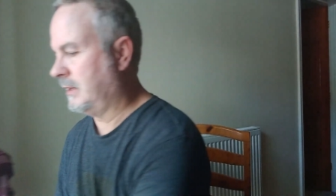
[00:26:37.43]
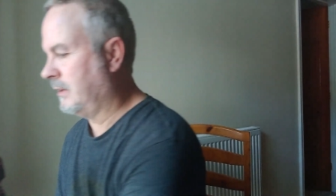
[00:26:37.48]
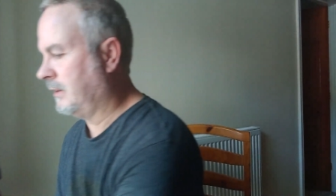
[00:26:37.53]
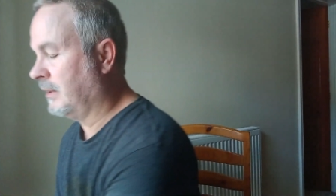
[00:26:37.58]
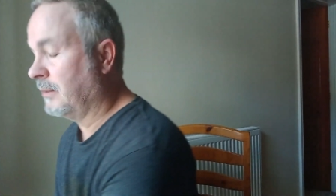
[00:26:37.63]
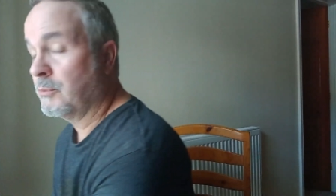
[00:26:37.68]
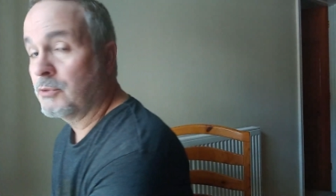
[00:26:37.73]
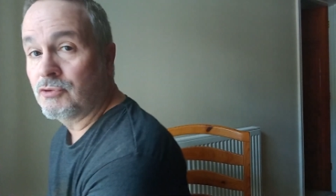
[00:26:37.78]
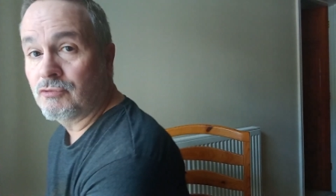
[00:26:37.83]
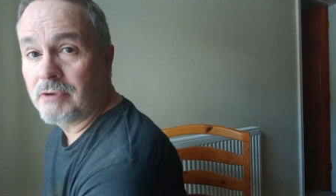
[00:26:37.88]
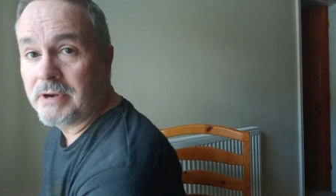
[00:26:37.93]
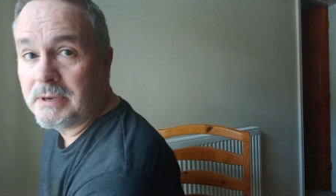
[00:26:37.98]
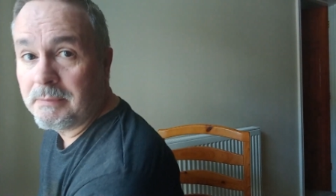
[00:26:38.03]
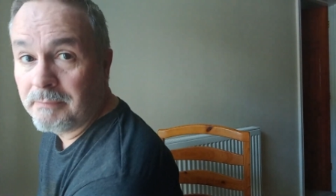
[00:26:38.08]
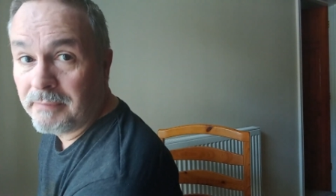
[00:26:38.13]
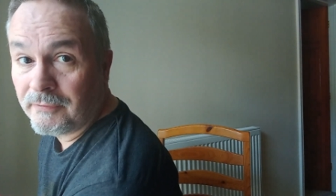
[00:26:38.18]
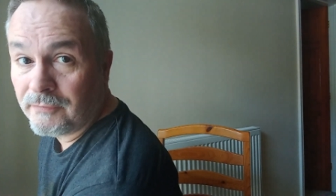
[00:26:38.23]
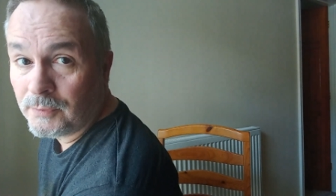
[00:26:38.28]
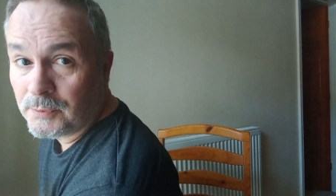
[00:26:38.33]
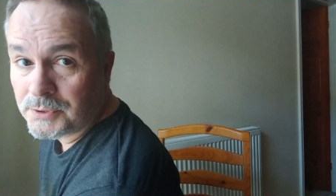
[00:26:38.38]
that was written
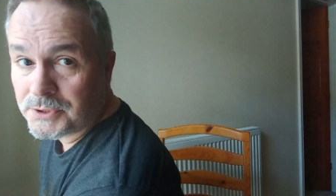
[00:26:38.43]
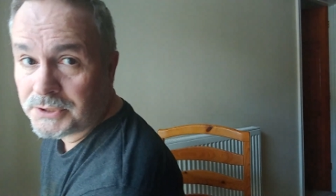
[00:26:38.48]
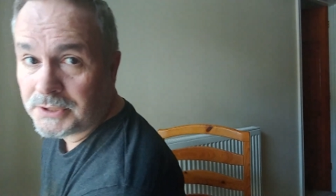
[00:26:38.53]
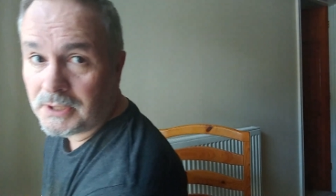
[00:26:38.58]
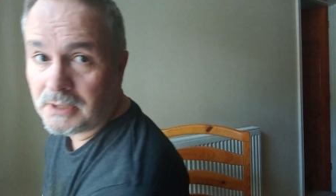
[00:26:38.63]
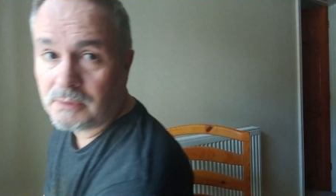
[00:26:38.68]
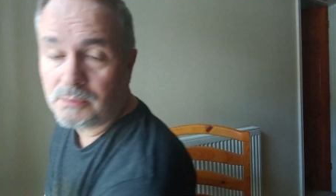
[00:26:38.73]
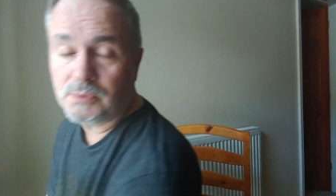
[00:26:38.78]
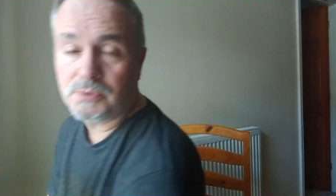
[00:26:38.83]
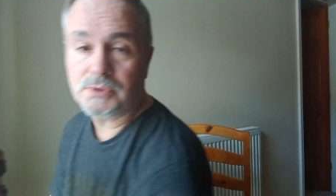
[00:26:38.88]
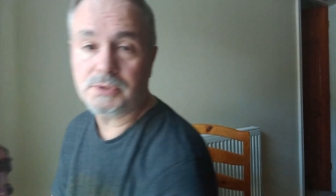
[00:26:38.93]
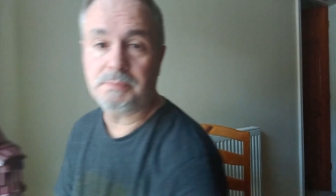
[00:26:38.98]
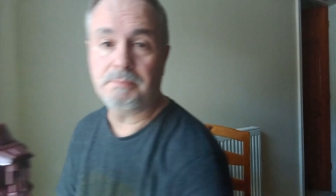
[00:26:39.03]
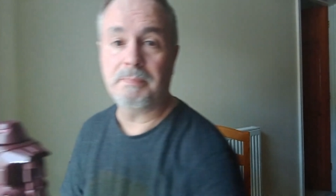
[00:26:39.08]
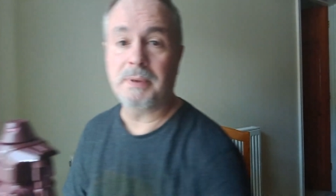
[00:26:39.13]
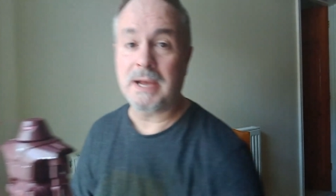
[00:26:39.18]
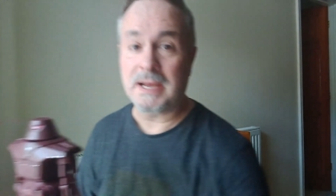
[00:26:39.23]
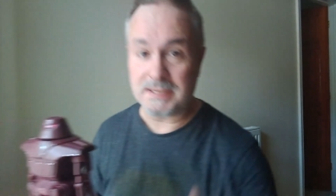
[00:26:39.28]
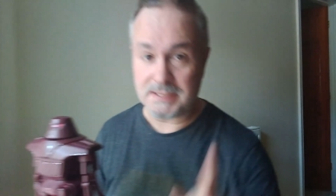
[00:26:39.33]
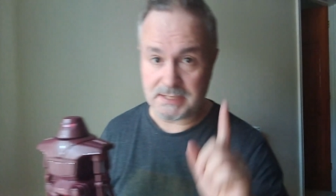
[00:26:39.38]
before Star Wars,
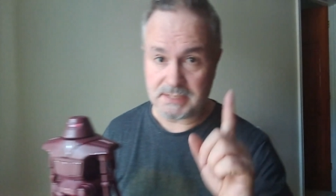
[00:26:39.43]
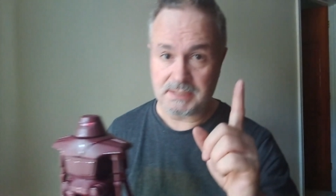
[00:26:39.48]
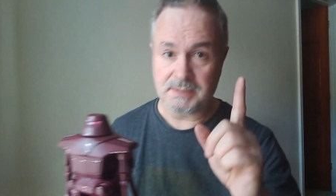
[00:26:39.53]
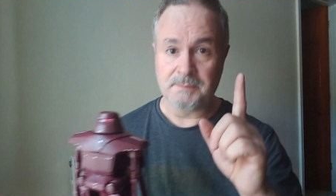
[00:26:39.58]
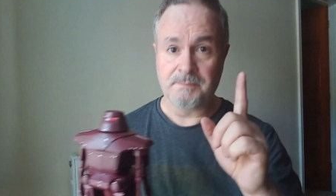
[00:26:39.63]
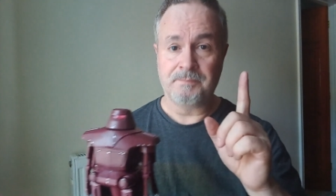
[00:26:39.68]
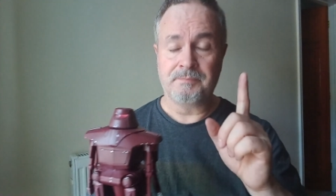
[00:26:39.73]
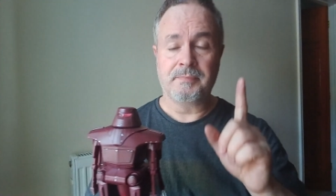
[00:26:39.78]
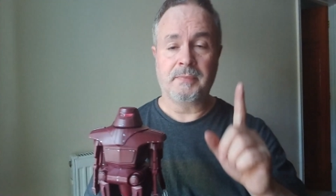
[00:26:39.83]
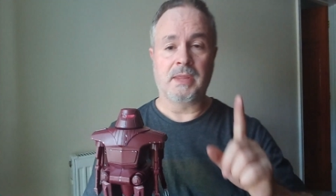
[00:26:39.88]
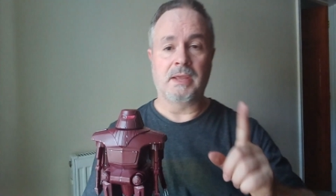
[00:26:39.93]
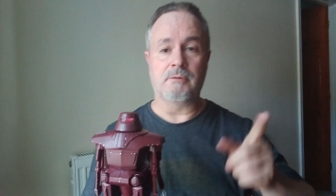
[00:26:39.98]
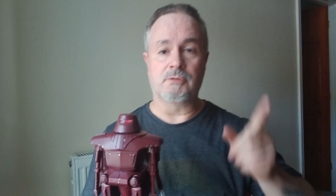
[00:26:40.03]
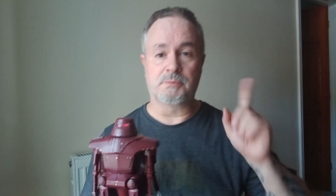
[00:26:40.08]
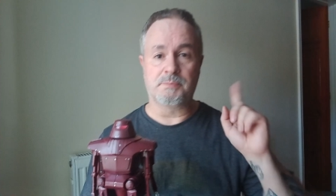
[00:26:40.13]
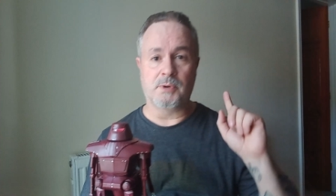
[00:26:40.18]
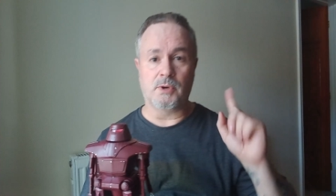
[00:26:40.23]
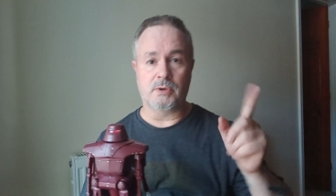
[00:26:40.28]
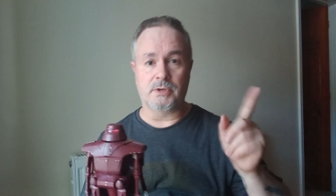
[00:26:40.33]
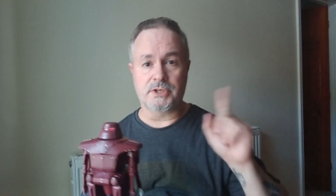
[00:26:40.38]
but it was
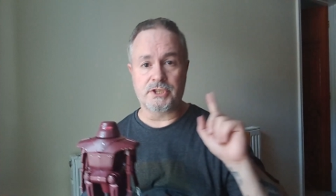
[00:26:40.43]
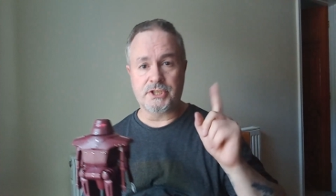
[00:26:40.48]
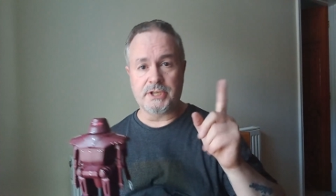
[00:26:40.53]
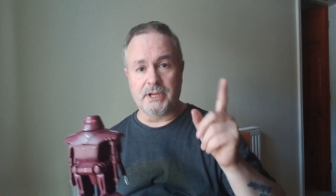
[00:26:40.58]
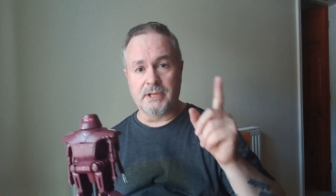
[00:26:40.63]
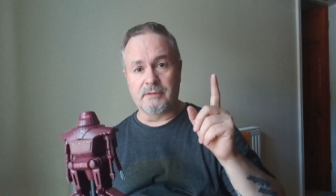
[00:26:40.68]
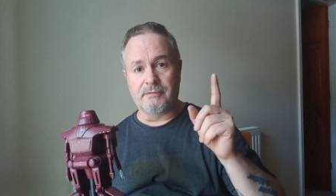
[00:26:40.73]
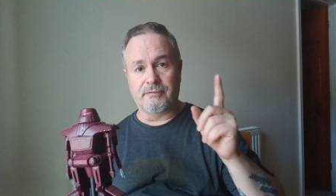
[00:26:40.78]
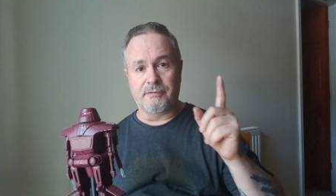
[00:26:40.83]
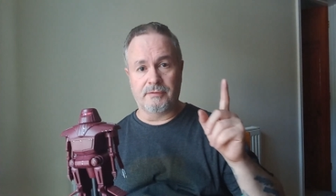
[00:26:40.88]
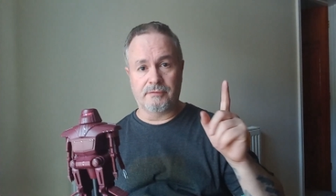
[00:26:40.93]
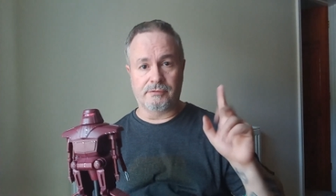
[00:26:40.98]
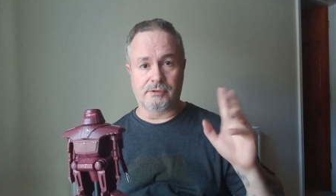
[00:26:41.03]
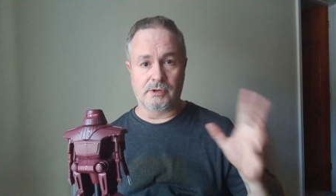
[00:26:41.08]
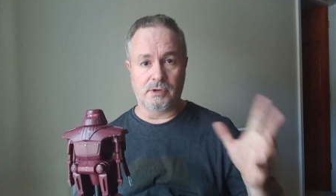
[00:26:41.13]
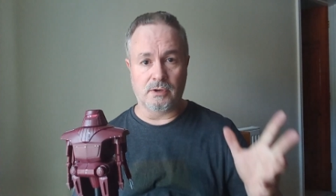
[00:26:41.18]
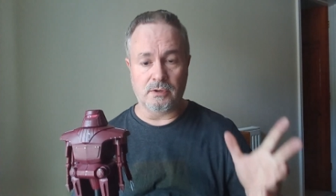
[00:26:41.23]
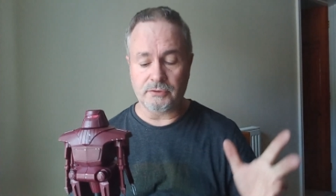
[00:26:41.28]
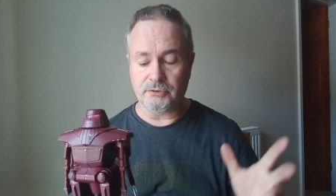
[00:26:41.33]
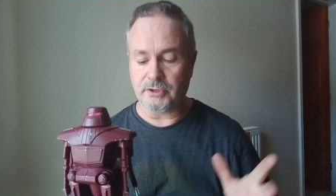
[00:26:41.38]
put on a shelf
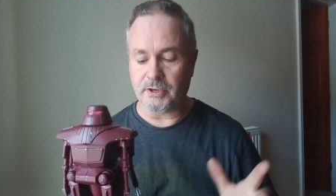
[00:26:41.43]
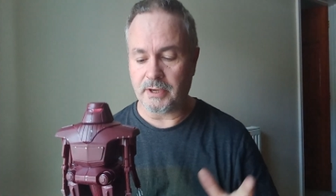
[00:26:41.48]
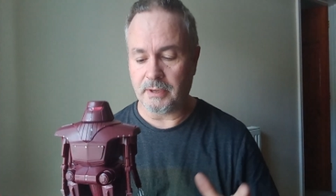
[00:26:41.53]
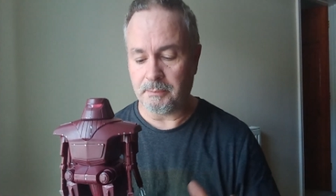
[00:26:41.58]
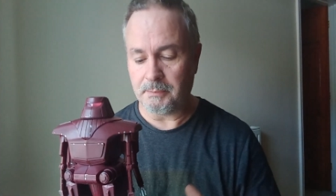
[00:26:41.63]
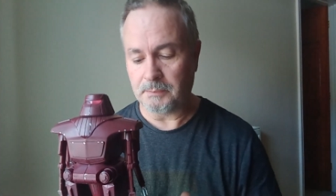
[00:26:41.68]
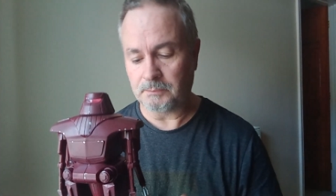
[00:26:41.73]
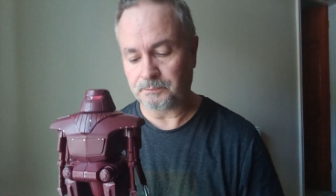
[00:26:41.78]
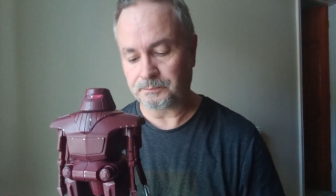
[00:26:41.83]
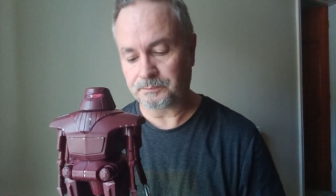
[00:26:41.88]
for a long time,